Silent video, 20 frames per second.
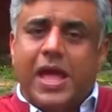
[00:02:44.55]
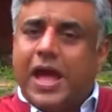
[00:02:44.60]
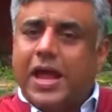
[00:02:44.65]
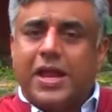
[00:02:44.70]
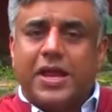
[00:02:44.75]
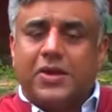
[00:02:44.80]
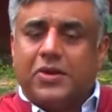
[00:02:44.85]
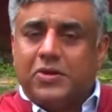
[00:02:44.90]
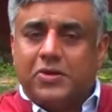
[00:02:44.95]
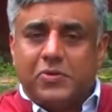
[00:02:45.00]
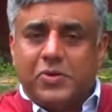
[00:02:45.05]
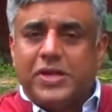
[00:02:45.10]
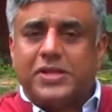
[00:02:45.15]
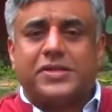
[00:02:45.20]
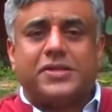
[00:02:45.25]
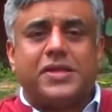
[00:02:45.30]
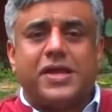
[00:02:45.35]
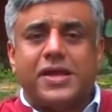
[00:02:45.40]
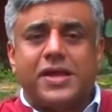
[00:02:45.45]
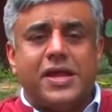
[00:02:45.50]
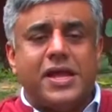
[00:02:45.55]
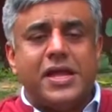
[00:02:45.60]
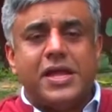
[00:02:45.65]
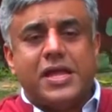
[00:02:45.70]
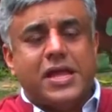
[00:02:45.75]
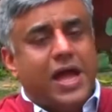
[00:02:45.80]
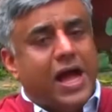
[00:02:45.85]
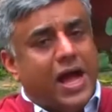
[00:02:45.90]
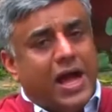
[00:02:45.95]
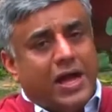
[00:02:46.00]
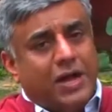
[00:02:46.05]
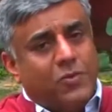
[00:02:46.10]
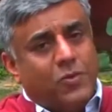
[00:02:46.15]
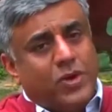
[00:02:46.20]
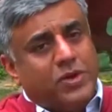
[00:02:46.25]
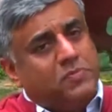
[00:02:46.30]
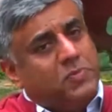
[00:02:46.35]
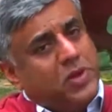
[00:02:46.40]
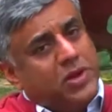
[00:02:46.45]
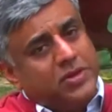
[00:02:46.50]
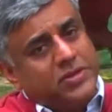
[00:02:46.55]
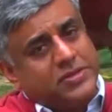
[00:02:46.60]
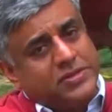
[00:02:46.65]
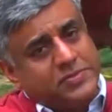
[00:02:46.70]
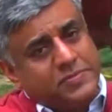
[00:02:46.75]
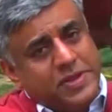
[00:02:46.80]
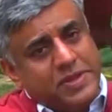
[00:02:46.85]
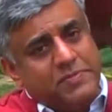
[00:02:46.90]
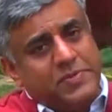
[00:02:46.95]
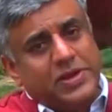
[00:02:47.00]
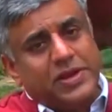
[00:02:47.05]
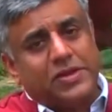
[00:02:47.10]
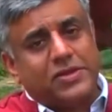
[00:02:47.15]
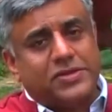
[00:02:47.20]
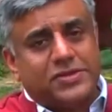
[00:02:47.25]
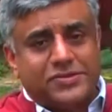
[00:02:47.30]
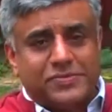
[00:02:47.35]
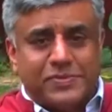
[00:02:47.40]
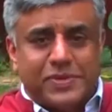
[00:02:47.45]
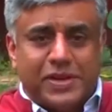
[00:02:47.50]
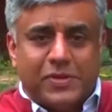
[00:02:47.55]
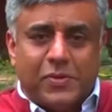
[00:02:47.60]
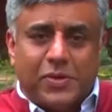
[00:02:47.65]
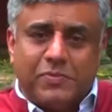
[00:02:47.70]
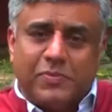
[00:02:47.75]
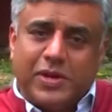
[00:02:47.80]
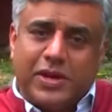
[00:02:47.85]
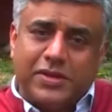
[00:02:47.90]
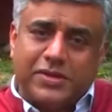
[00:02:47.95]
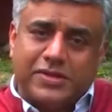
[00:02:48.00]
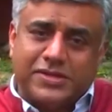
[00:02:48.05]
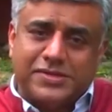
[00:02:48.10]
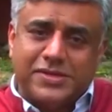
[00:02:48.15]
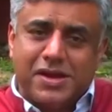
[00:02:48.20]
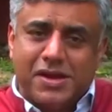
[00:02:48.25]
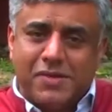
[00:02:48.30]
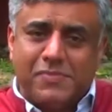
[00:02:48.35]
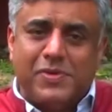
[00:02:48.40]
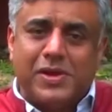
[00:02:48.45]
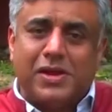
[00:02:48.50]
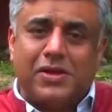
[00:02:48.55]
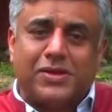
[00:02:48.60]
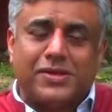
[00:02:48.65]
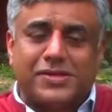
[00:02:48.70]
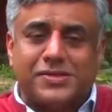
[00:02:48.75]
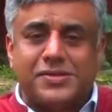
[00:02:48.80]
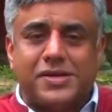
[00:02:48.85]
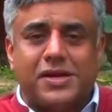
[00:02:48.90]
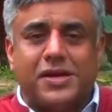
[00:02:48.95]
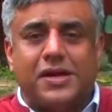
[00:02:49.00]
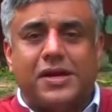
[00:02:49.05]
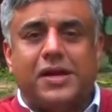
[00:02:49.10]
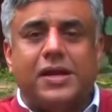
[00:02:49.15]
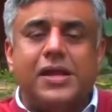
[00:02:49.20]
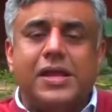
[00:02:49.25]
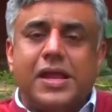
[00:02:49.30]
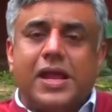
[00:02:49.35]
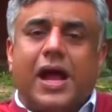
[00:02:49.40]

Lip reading: And I always say, what belongs to me belongs to me. What belongs to her.